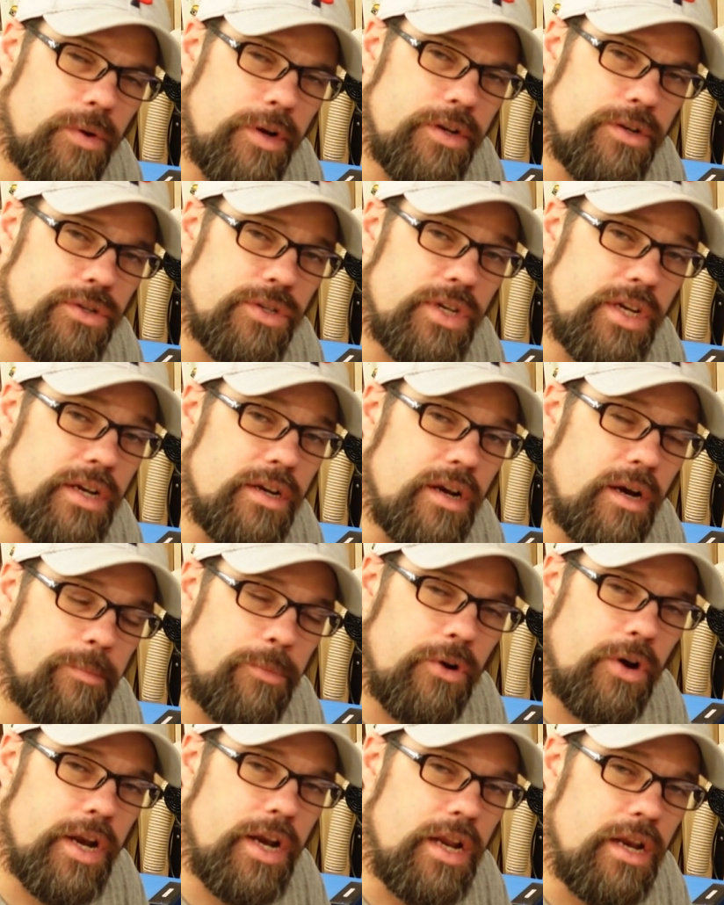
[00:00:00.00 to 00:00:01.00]
you're interested in
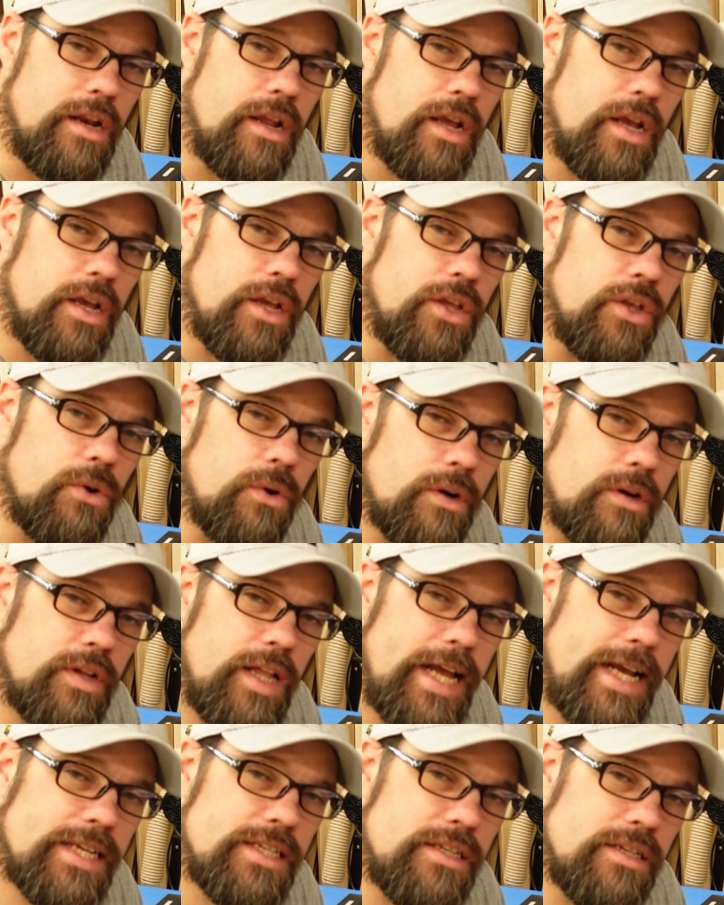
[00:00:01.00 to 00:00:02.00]
upgrading your
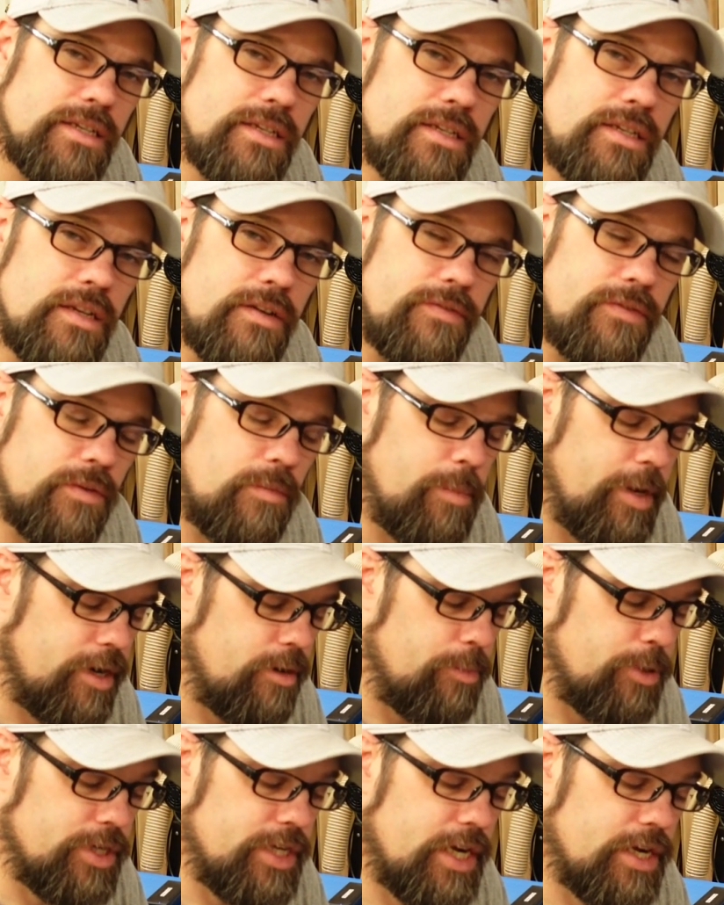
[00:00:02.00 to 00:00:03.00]
glasses for
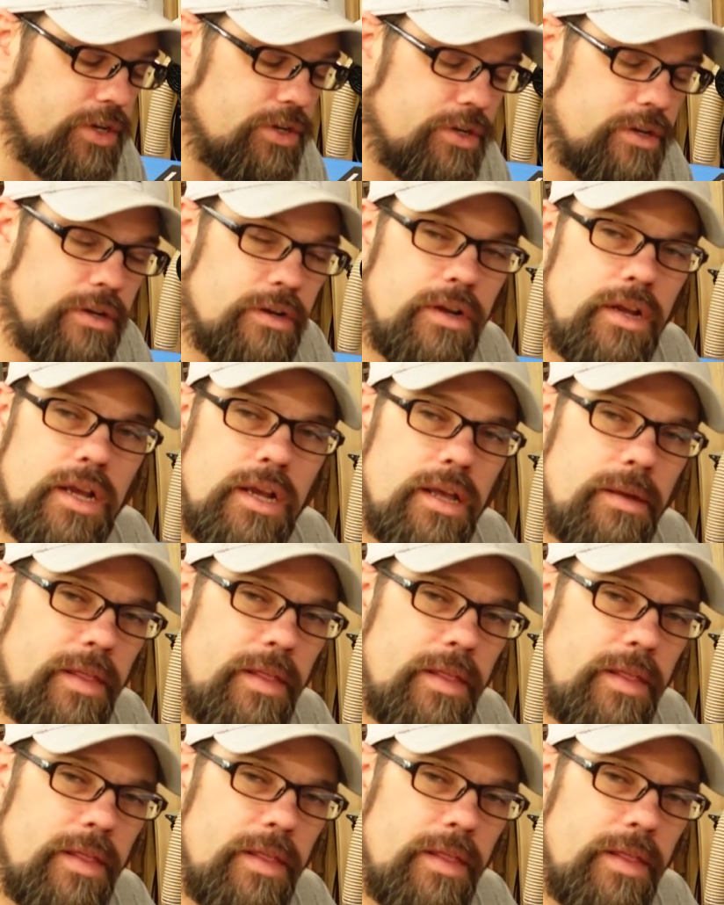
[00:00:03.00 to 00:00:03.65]
better protection.